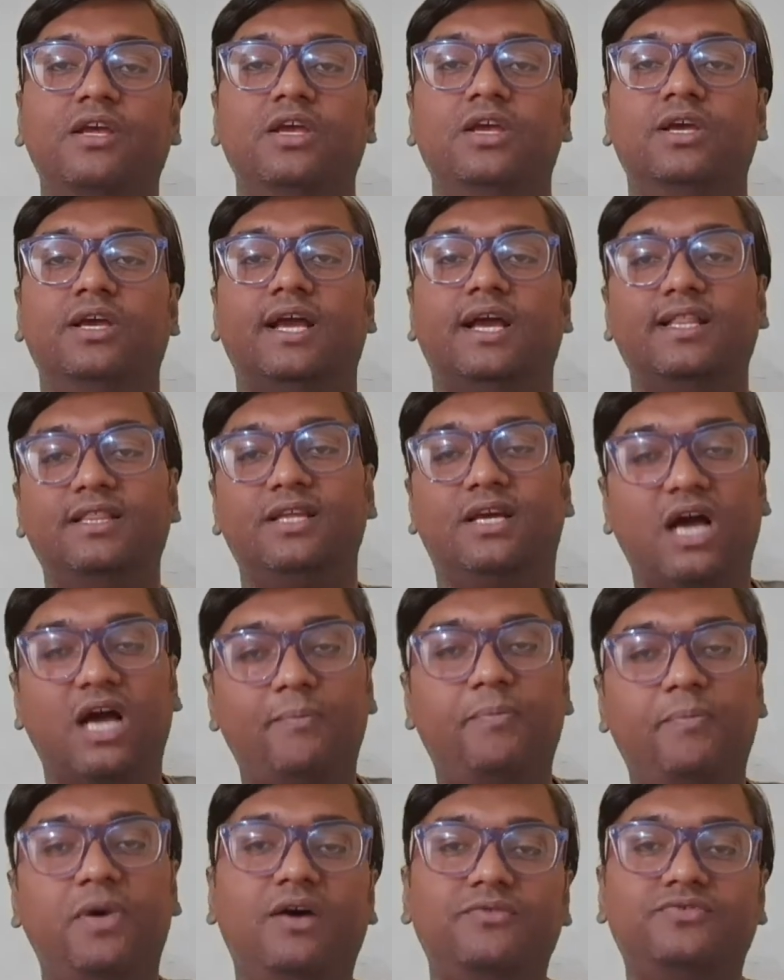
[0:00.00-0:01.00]
In a
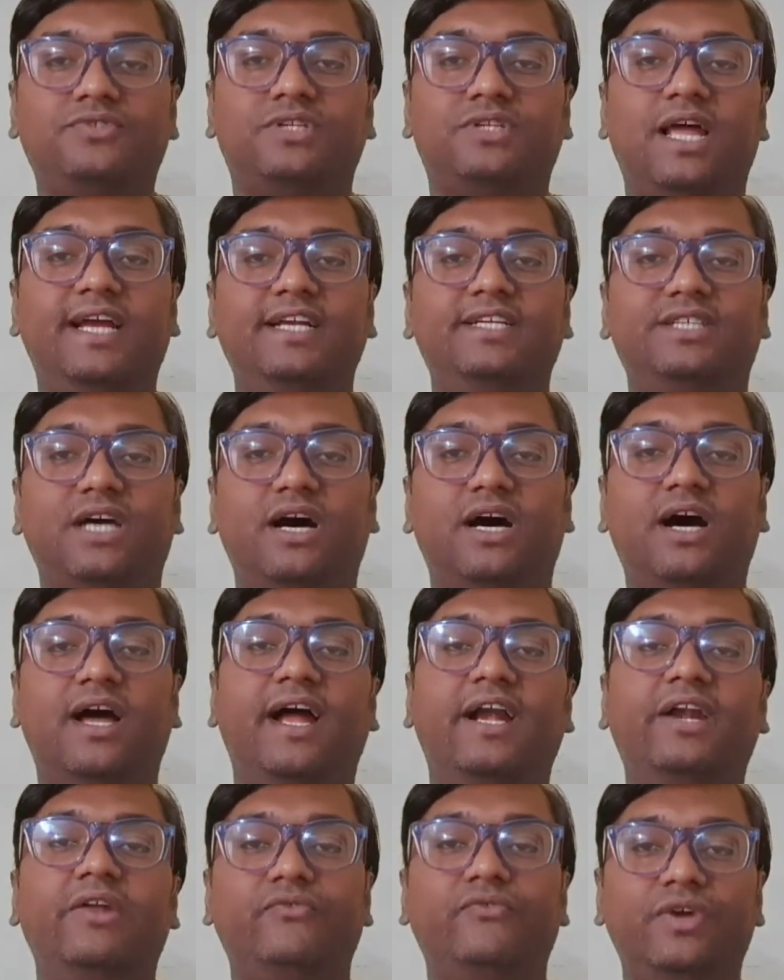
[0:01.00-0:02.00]
couple of slides
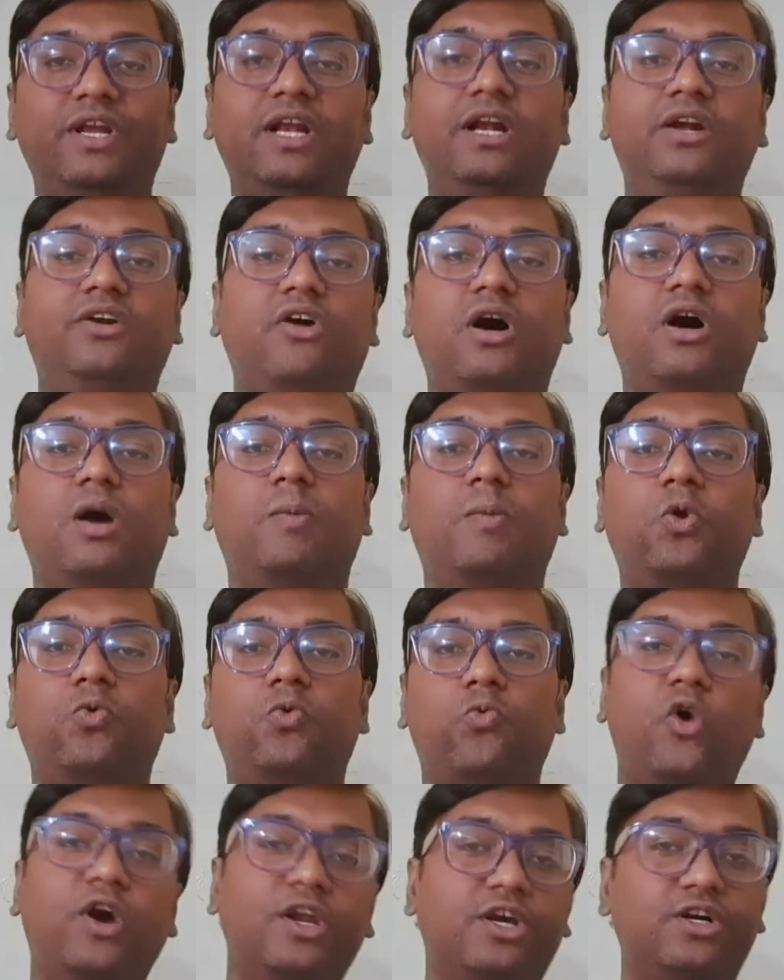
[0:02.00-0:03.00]
ahead, we'll talk about
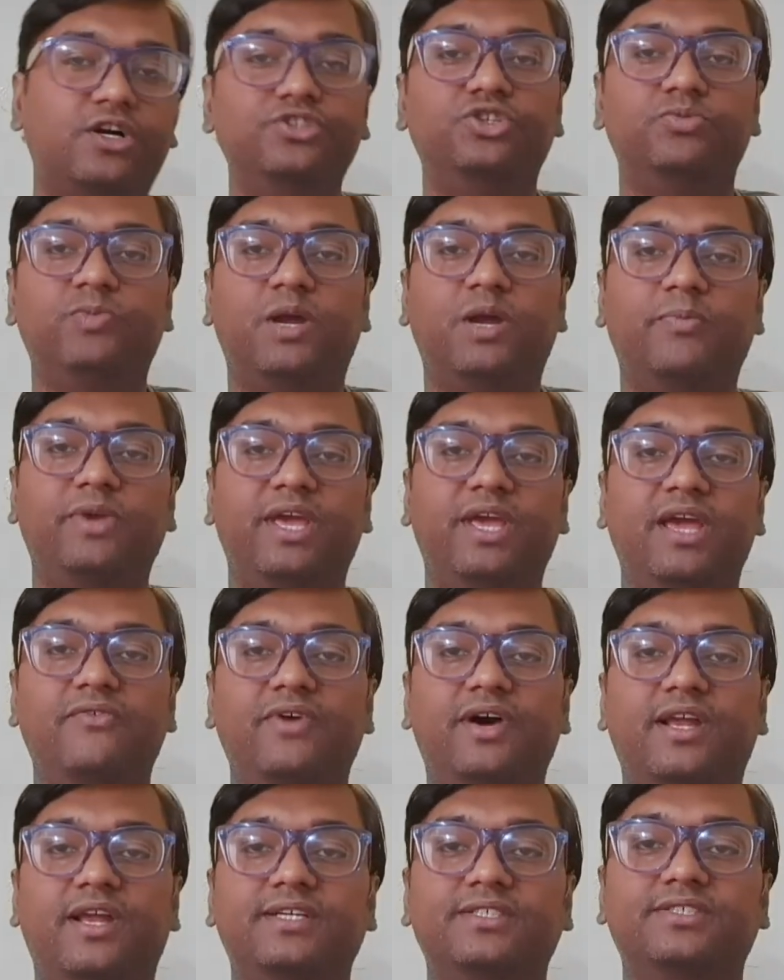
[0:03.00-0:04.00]
what consumer
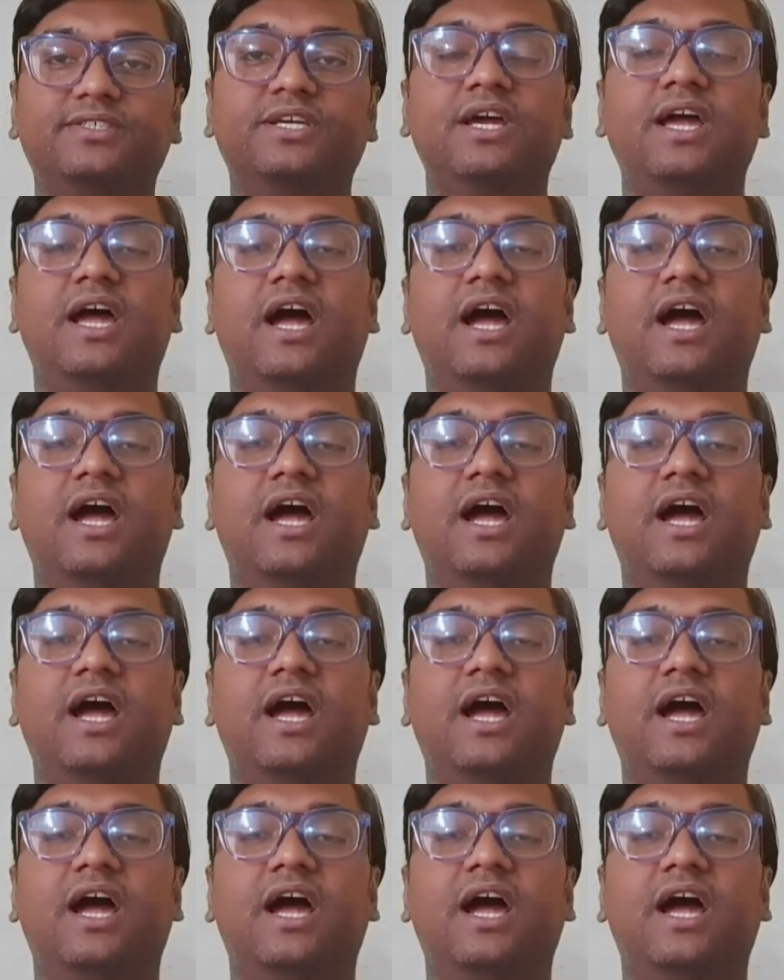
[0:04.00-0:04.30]
behavior is,